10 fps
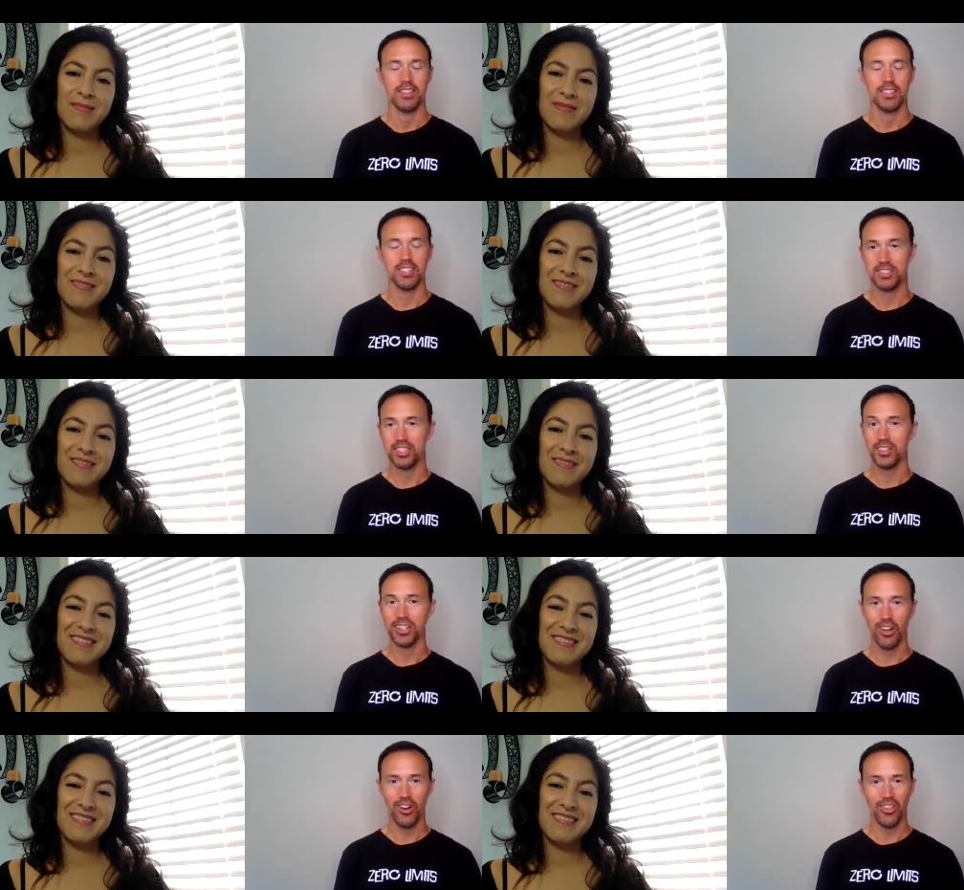Speaker 1: Considering
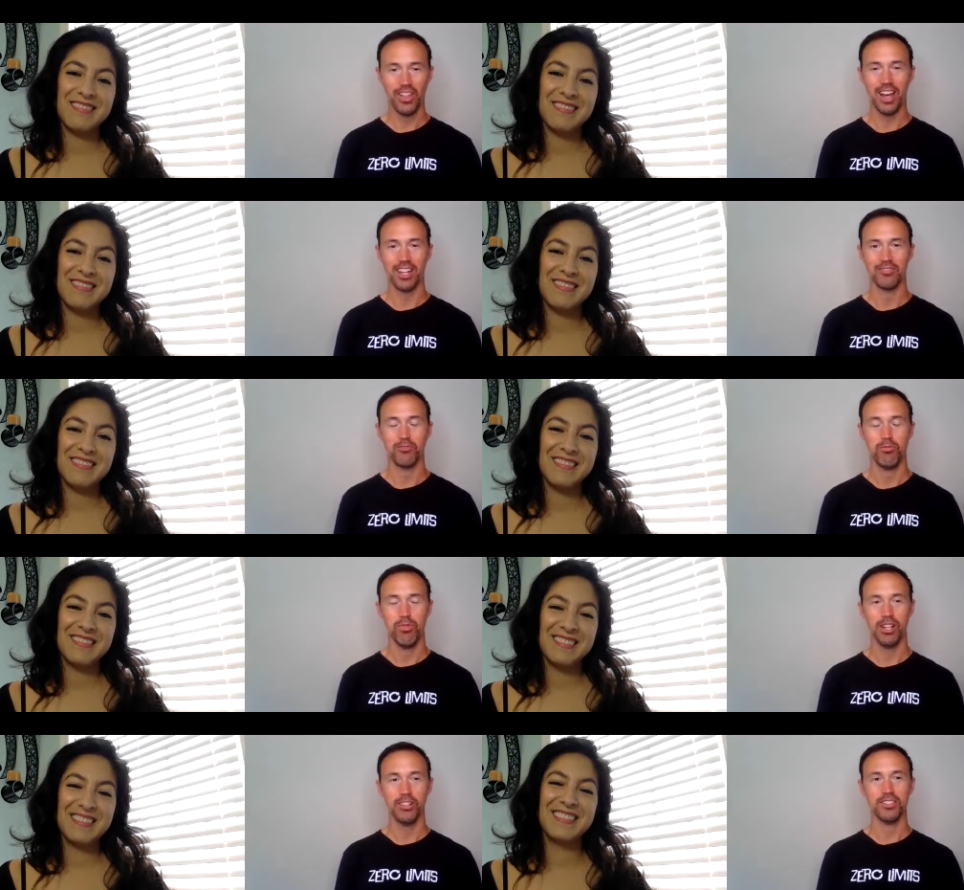all that,
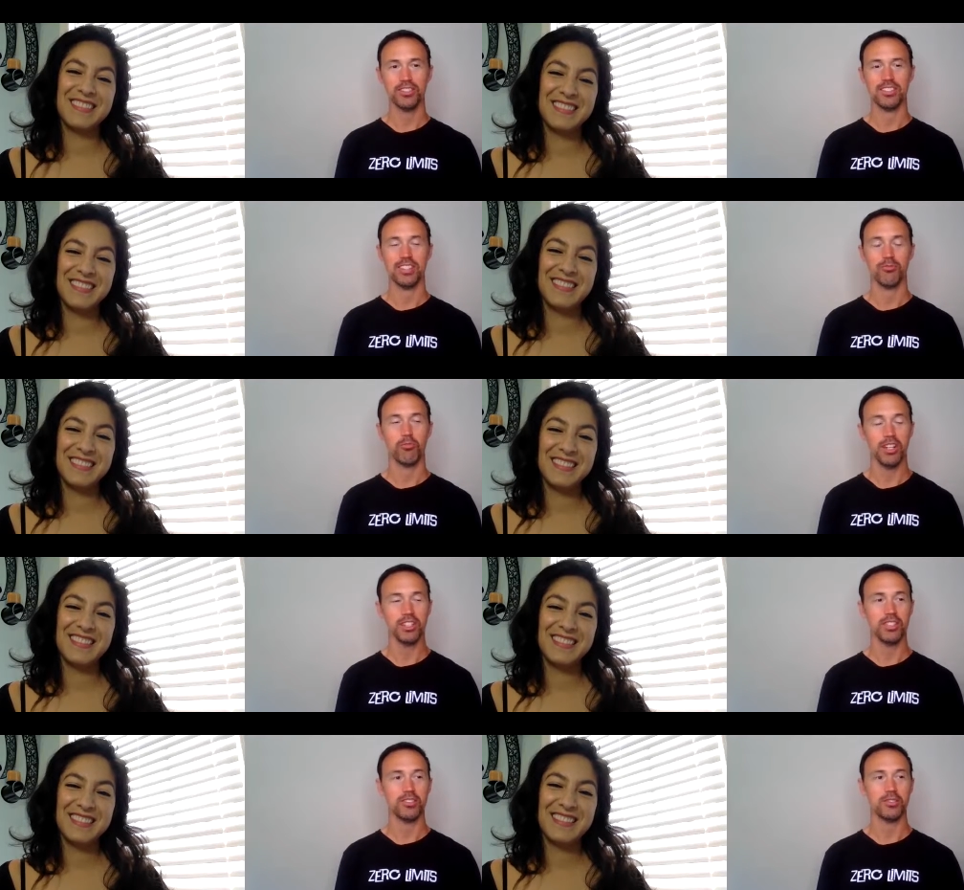what
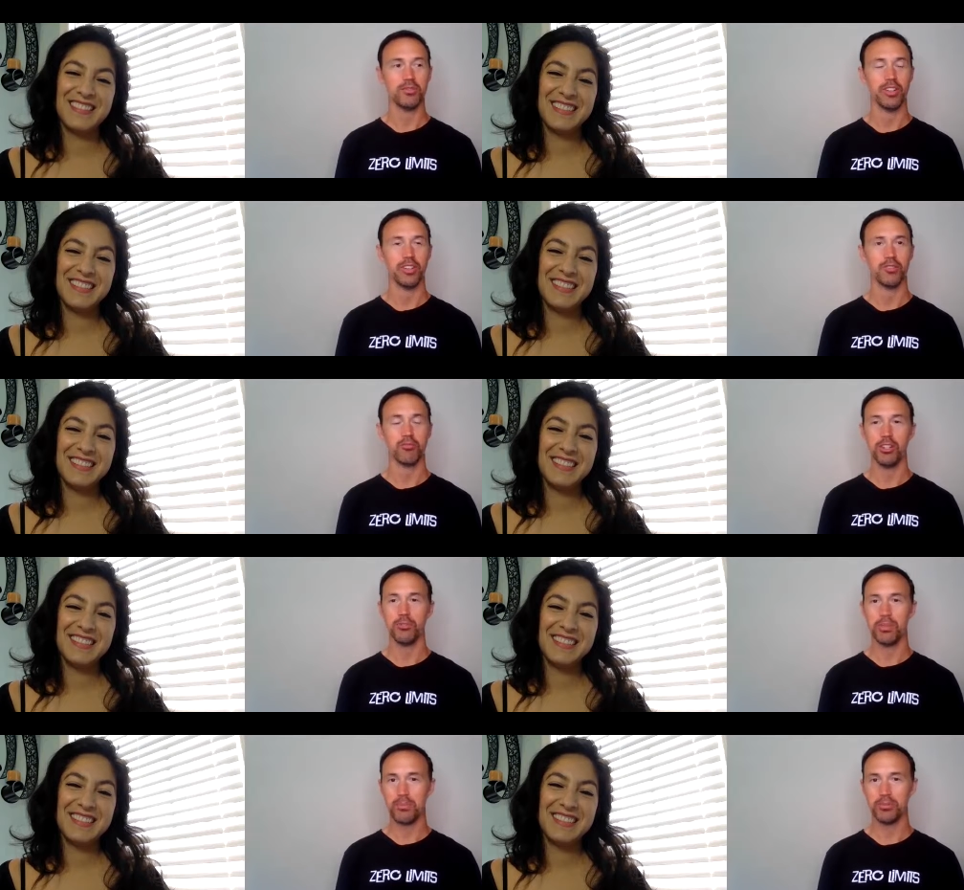do
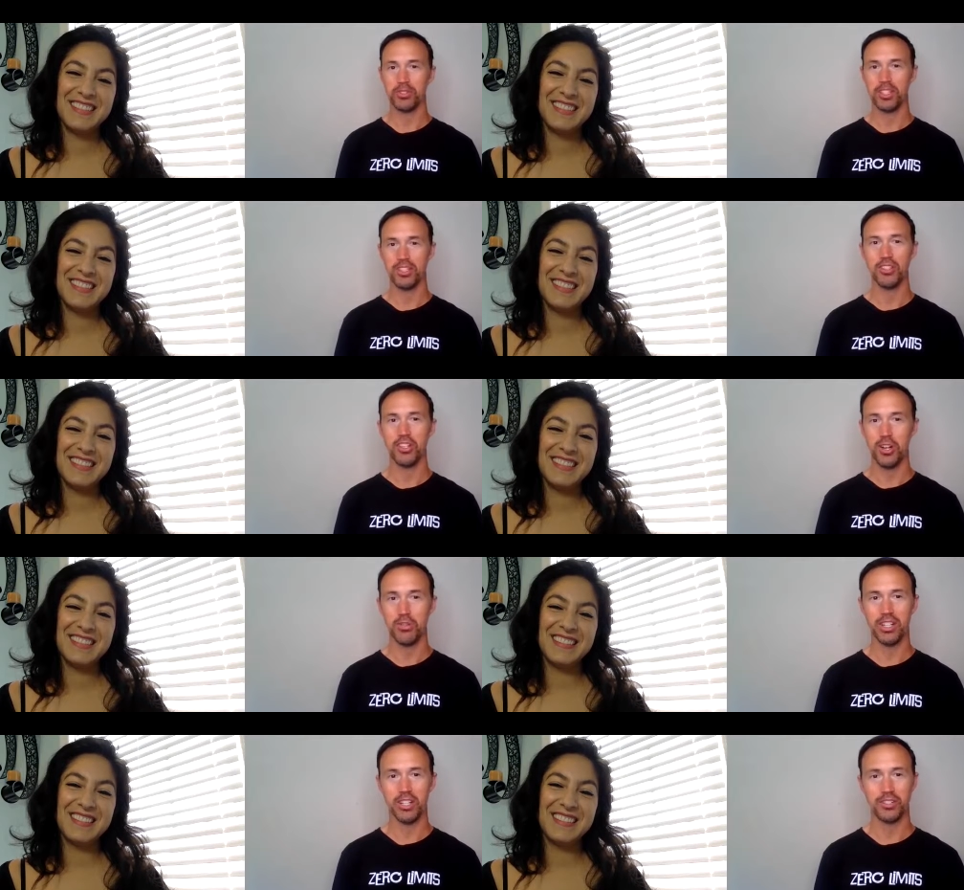people need to know
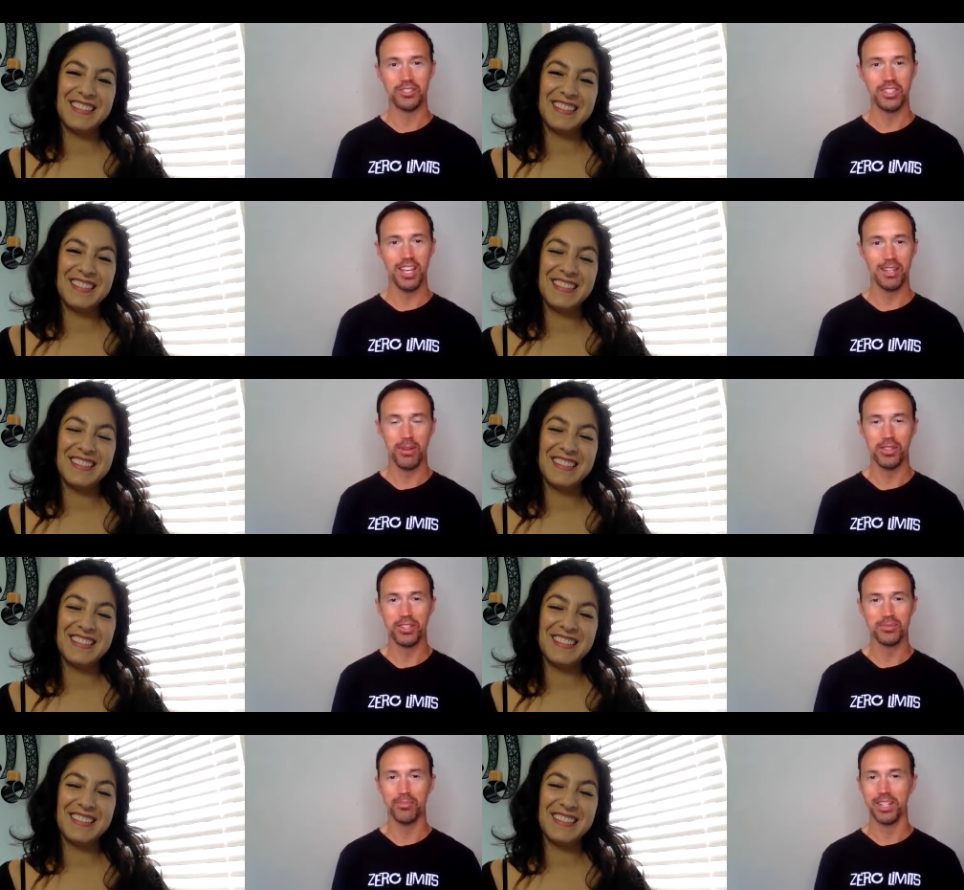and understand about
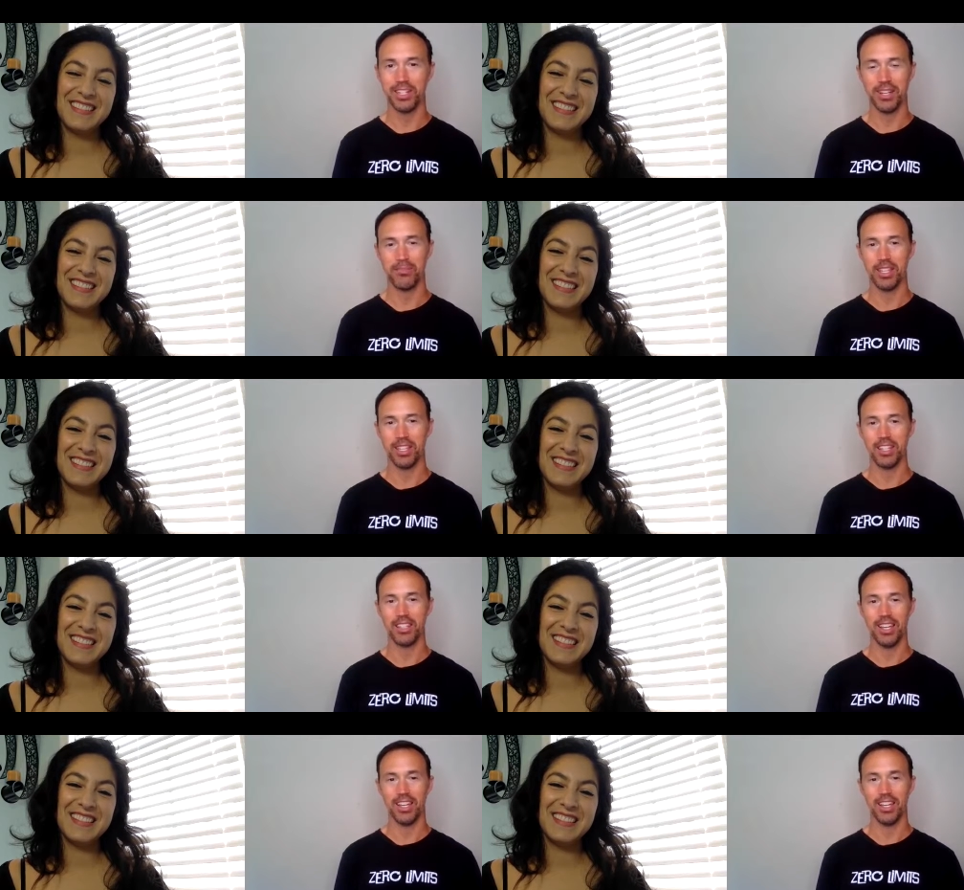this money coming in?